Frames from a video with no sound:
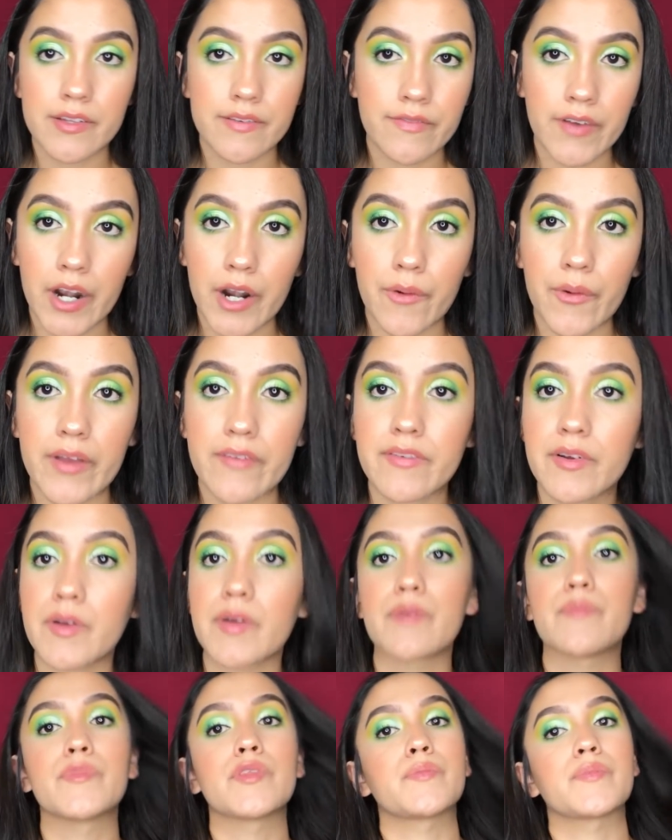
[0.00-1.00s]
far away
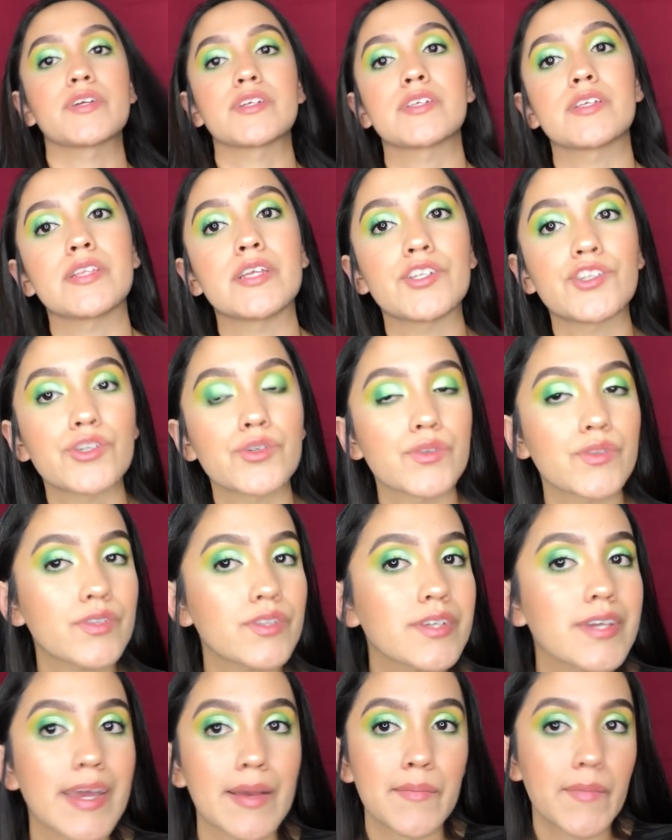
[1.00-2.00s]
from the person they chose
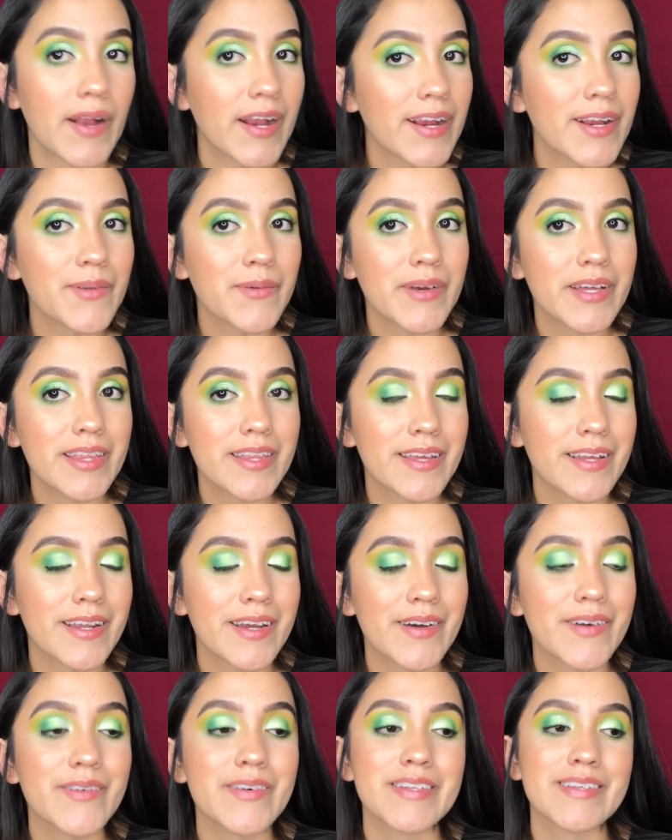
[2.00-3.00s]
to get married with.
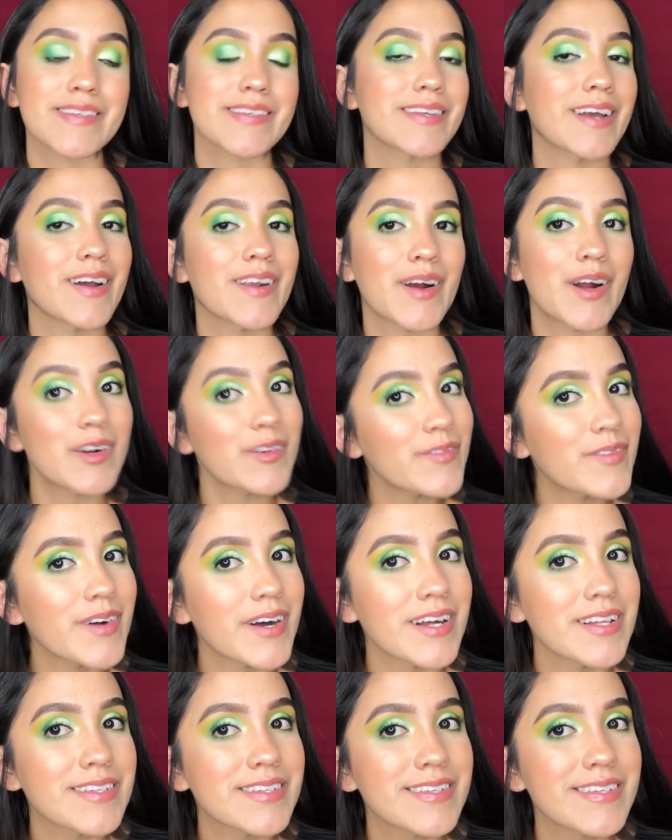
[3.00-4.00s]
It's not our
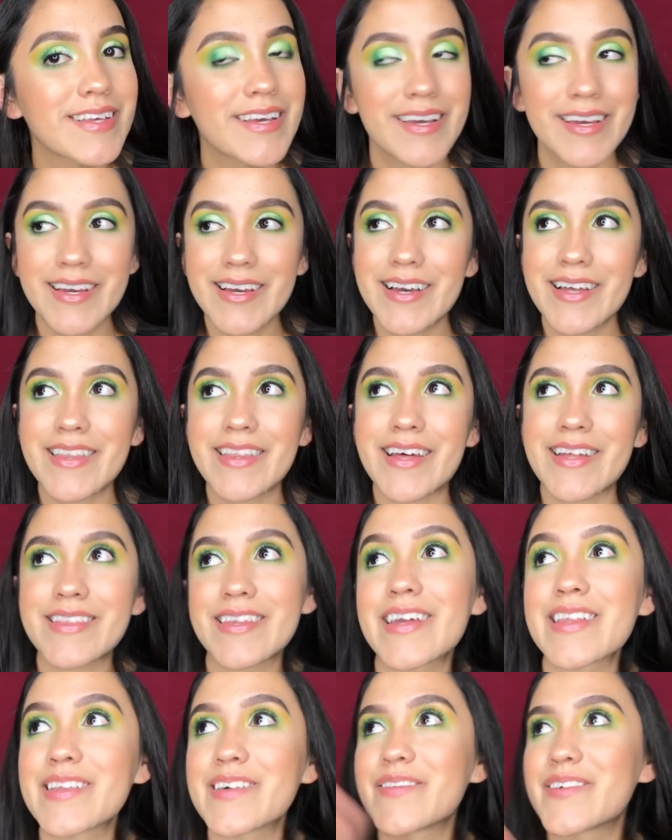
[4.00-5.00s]
fault that
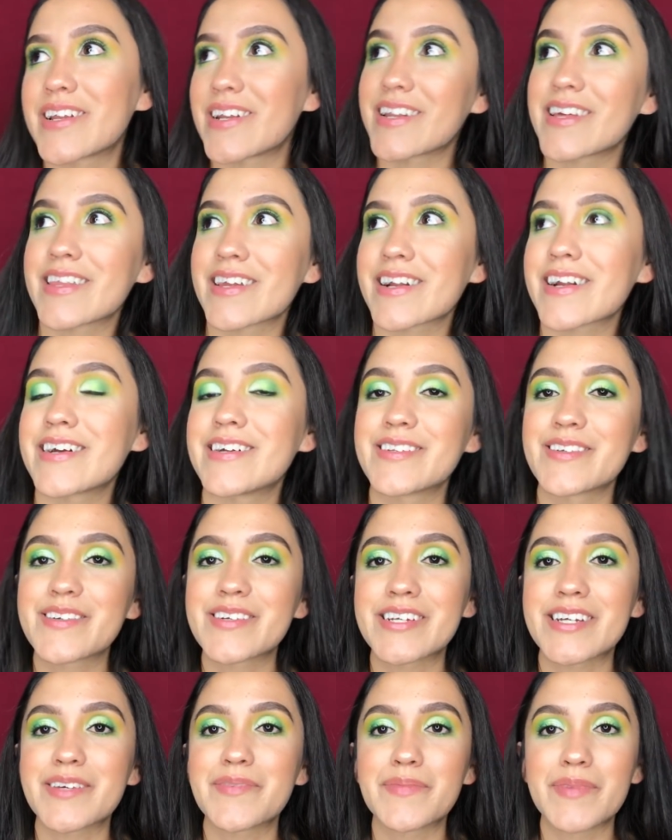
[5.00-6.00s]
they live in another
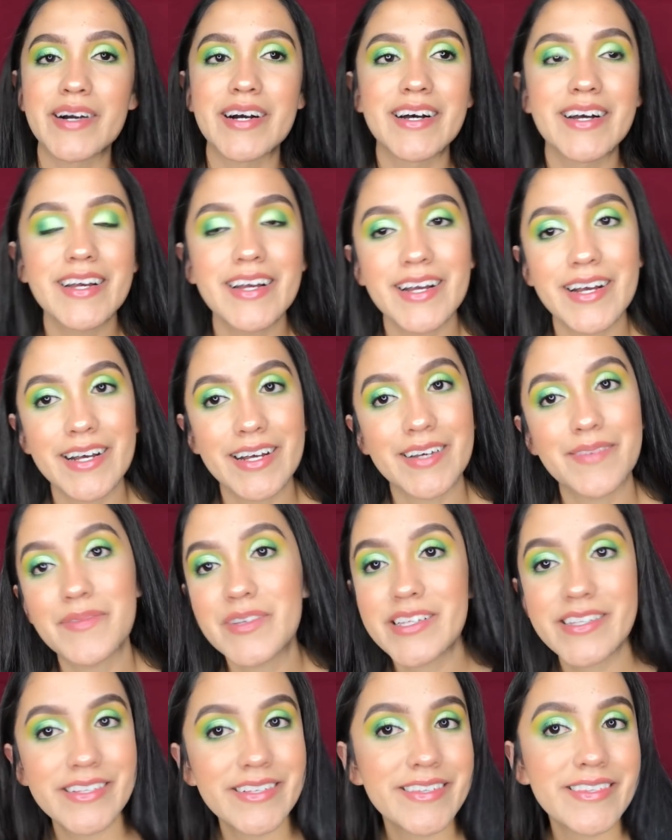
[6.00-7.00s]
country, but
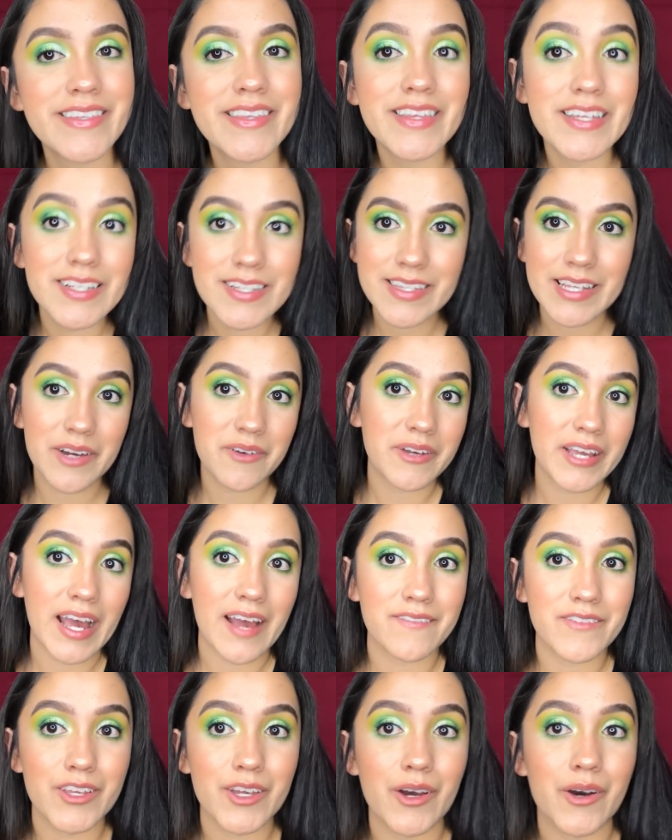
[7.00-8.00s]
it's just the things that we
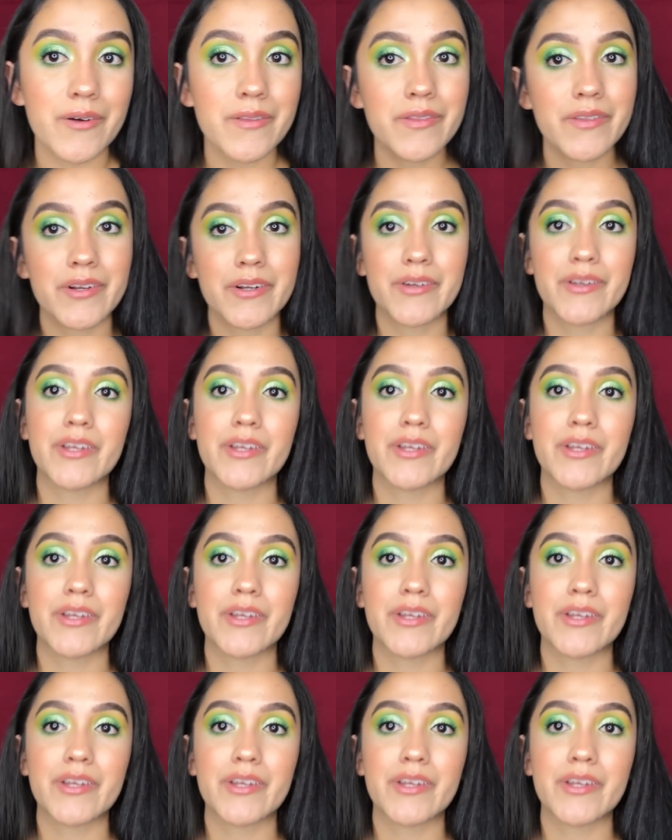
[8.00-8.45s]
have to go through,